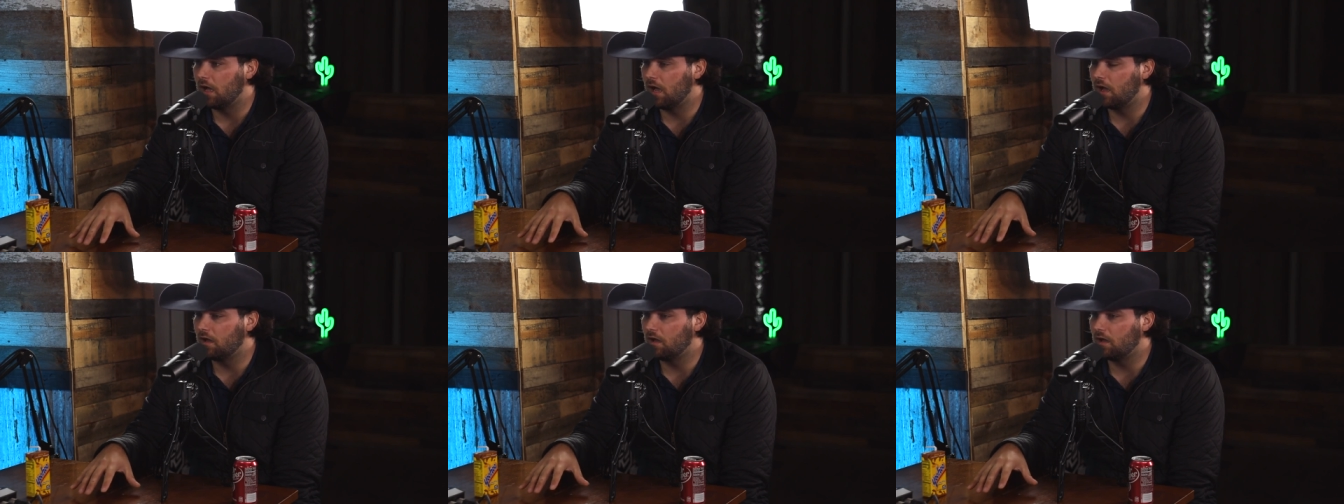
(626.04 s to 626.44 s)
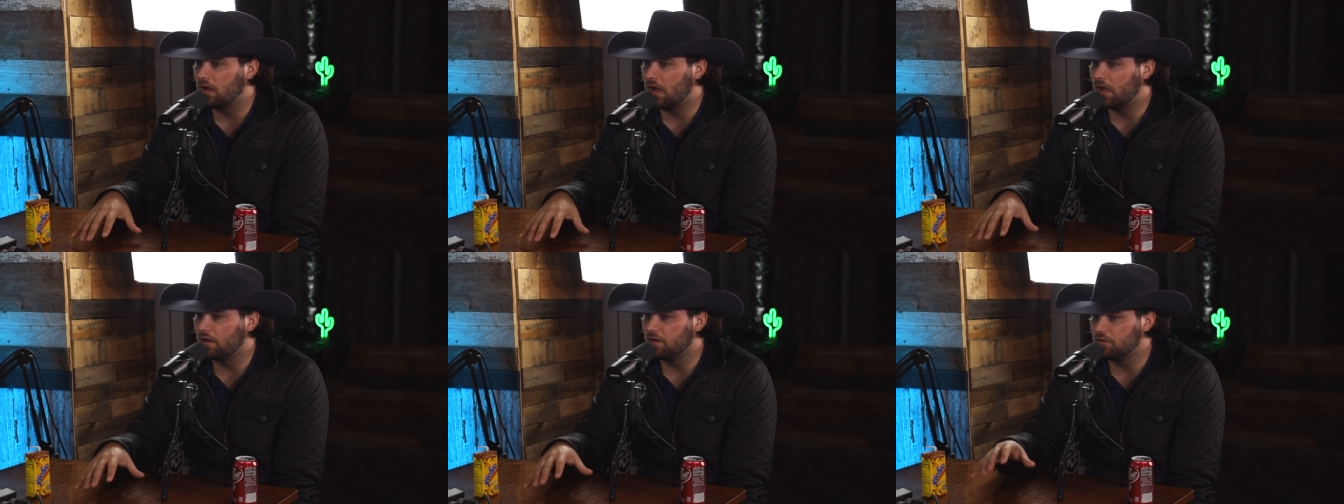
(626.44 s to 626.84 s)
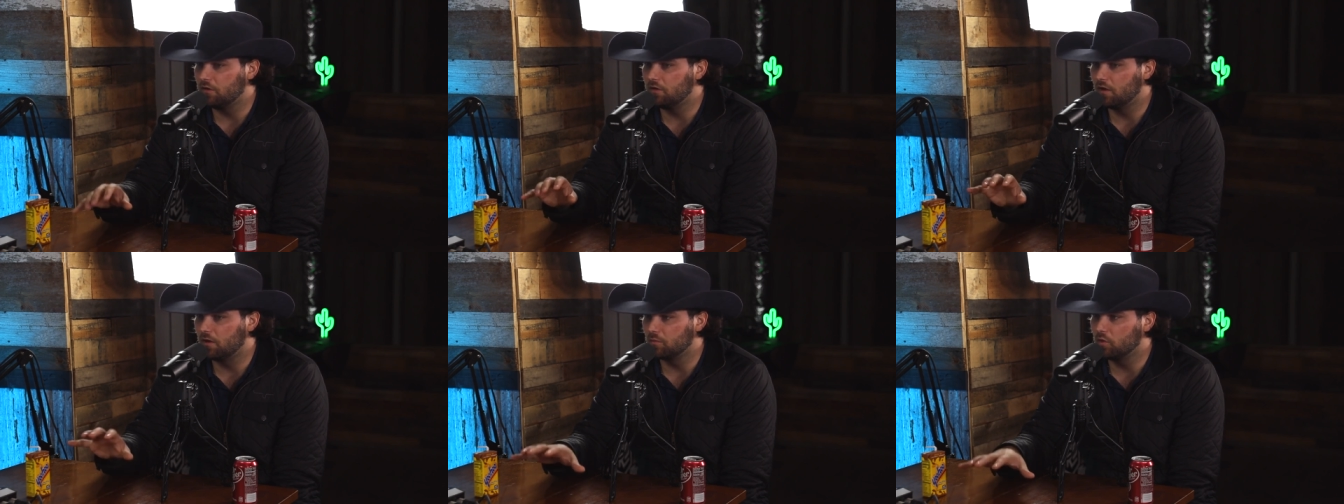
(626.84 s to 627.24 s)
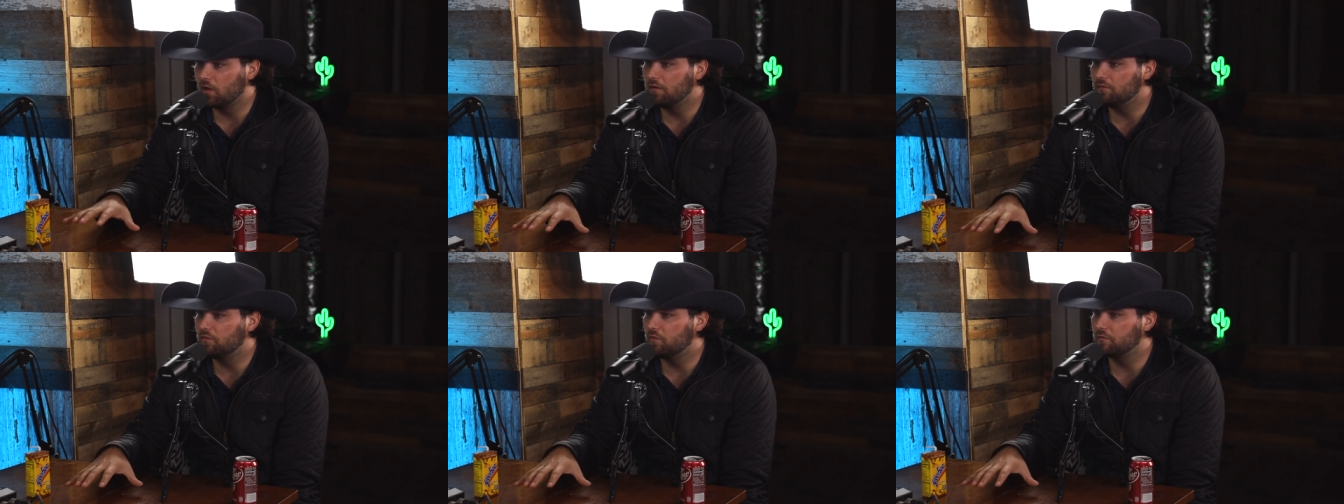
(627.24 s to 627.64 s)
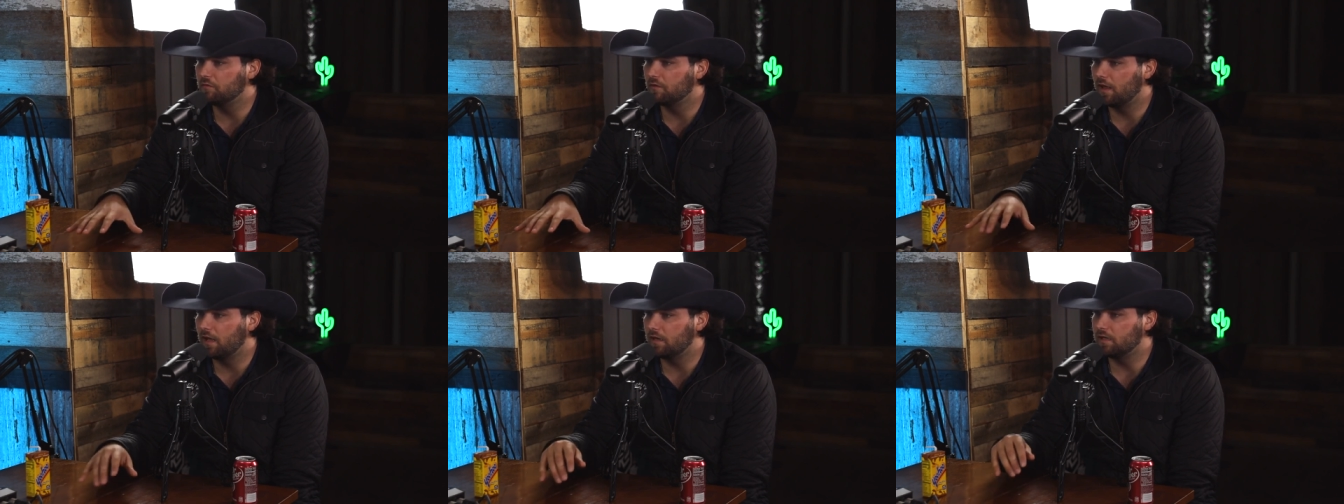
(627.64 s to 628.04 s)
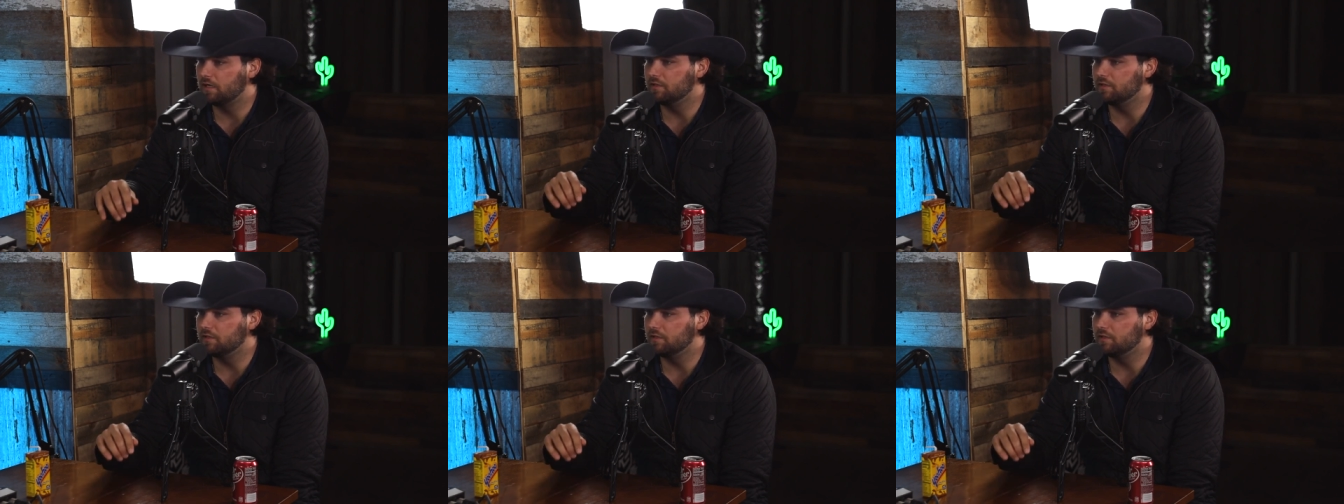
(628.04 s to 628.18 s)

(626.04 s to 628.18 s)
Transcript: I, I you know, I'm grateful for that.